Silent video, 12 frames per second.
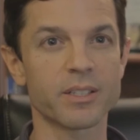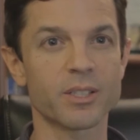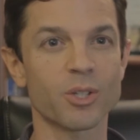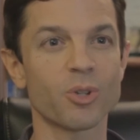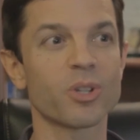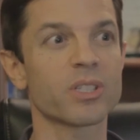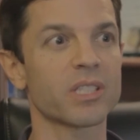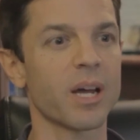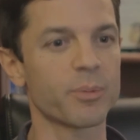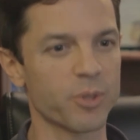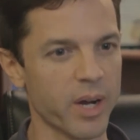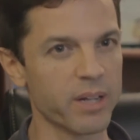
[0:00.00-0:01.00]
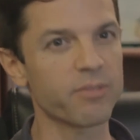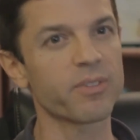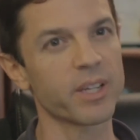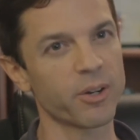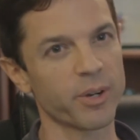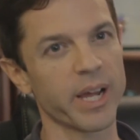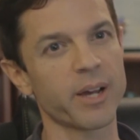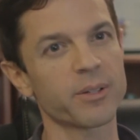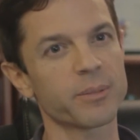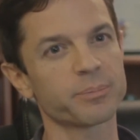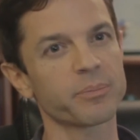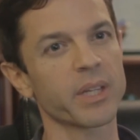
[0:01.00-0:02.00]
So you can stop trying to figure it out.